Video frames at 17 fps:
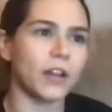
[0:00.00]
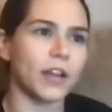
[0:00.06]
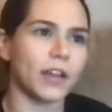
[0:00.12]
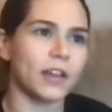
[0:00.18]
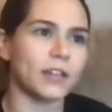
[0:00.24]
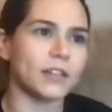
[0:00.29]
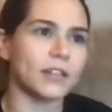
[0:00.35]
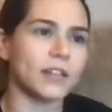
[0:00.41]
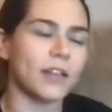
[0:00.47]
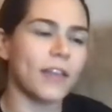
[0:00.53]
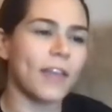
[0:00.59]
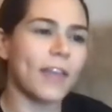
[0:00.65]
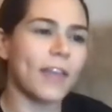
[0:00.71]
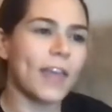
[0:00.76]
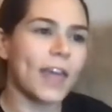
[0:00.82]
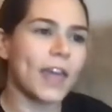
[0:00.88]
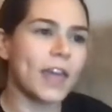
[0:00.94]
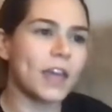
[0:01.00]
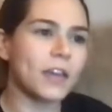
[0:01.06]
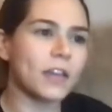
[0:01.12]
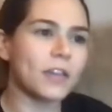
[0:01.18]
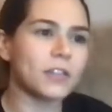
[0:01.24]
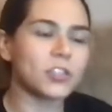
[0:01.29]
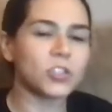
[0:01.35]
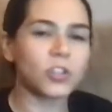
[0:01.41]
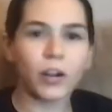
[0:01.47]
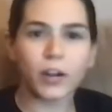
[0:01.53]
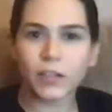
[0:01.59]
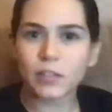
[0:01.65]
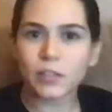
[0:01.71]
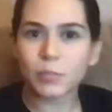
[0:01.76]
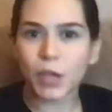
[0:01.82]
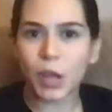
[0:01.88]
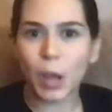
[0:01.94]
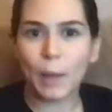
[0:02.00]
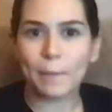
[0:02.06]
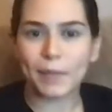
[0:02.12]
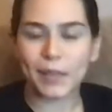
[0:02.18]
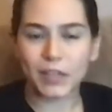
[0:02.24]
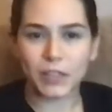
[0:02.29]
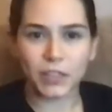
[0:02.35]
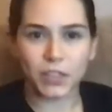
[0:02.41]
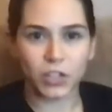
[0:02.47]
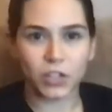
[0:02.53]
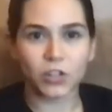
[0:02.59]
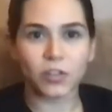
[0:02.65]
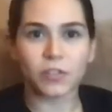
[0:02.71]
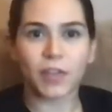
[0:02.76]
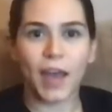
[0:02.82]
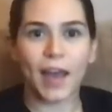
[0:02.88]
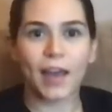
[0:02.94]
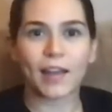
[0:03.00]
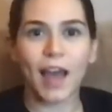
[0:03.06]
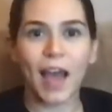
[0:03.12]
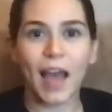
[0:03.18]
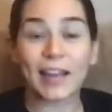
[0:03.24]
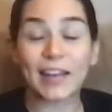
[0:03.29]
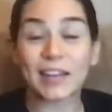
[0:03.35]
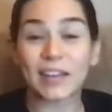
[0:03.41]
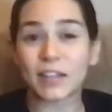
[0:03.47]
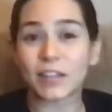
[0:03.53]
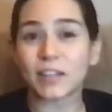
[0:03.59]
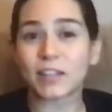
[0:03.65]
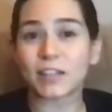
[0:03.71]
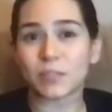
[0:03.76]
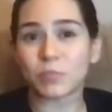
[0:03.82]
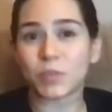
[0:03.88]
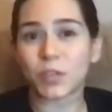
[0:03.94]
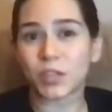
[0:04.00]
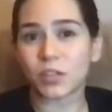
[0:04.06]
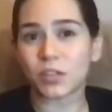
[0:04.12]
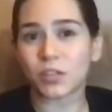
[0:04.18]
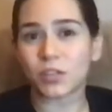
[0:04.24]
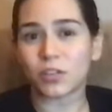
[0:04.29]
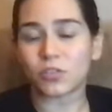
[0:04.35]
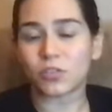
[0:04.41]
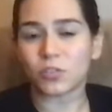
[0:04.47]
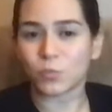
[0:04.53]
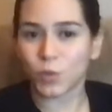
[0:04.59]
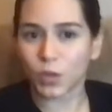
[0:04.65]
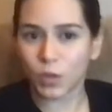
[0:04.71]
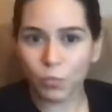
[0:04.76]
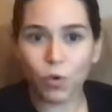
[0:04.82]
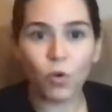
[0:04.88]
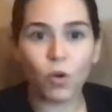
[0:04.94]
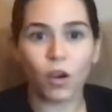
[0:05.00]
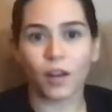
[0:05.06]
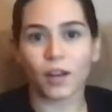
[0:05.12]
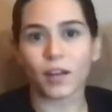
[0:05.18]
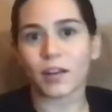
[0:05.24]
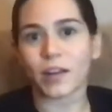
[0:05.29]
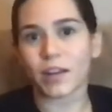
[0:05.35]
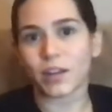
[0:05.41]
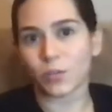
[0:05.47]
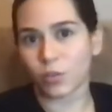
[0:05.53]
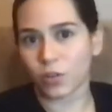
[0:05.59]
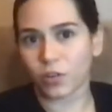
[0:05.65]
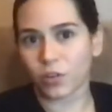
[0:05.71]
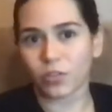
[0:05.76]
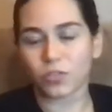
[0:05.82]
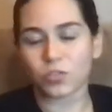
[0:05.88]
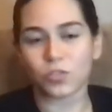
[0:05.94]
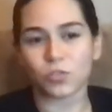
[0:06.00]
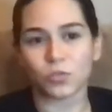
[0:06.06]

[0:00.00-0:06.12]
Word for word: And it, it started to become clear that I needed to be doing more in order